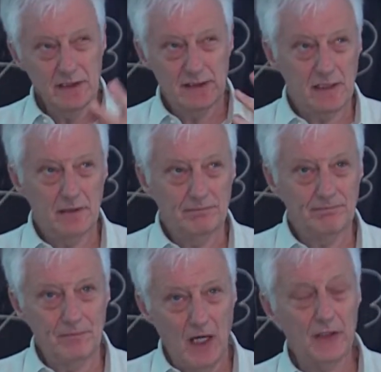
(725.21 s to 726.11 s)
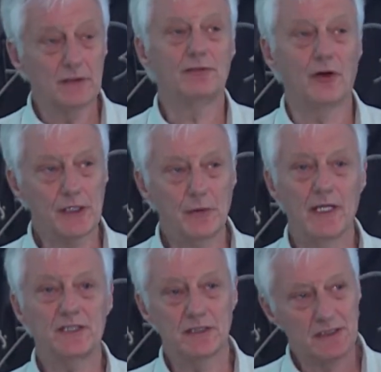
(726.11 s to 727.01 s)
it's 140
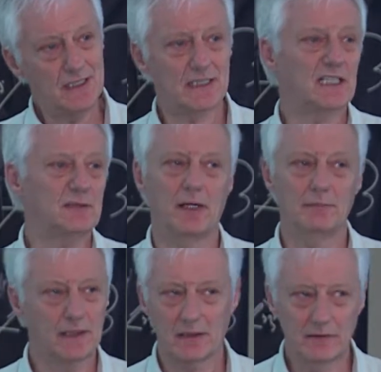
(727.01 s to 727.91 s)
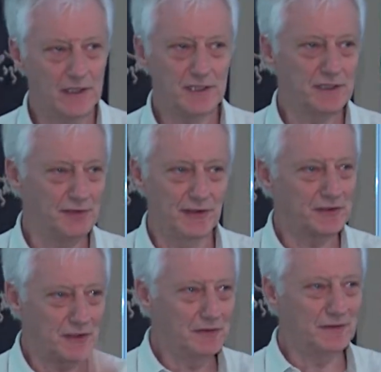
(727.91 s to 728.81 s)
questions, 6 experimental questions for
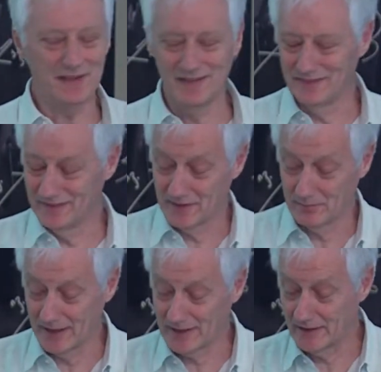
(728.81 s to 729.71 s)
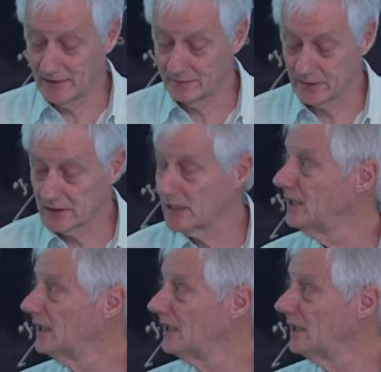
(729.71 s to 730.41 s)
those of you who this makes any difference.